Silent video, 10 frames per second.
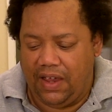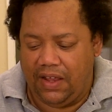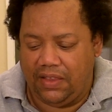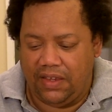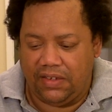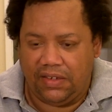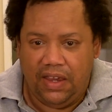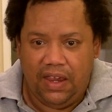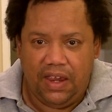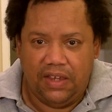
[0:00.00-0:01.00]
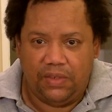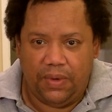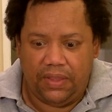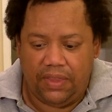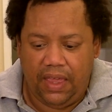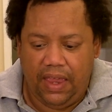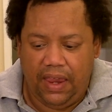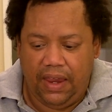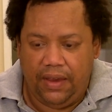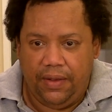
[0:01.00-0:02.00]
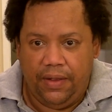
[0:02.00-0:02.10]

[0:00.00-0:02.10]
cut this is with a